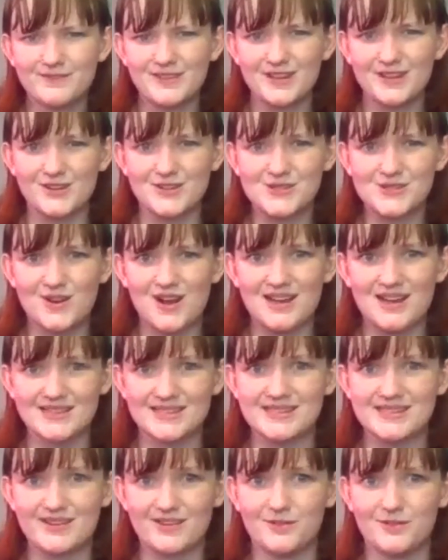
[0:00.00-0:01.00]
Fingers
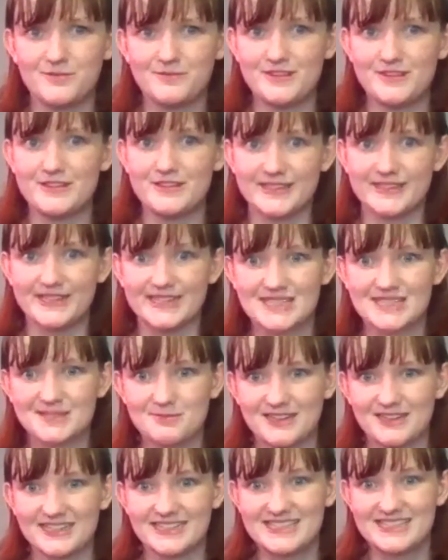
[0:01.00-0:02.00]
crossed, it'll feel like
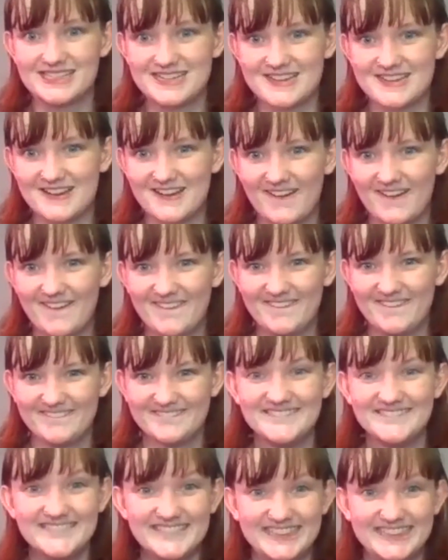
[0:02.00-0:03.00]
spring too.
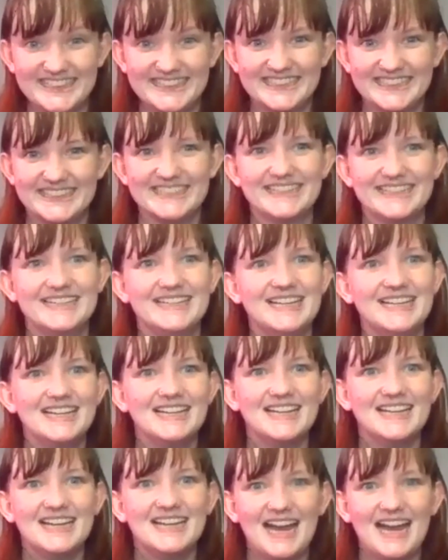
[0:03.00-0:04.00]

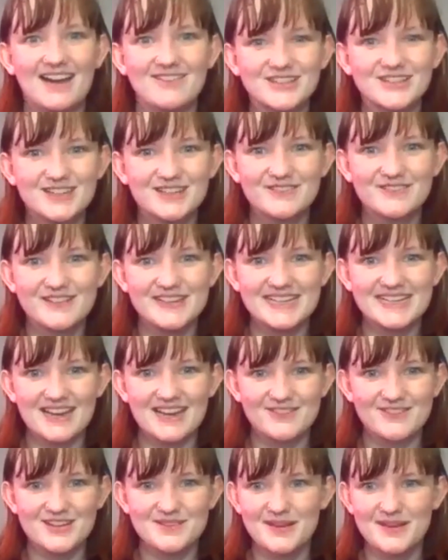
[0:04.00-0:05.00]
Have a good week,
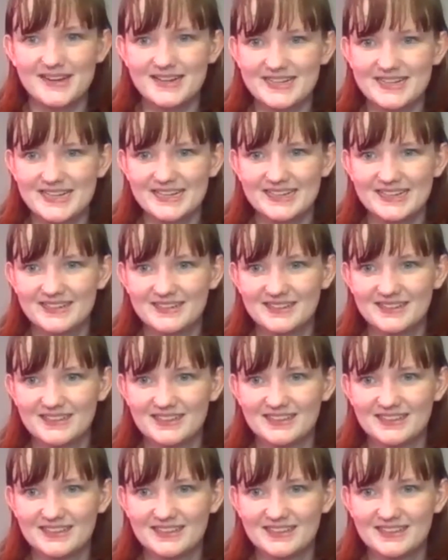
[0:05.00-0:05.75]
everybody.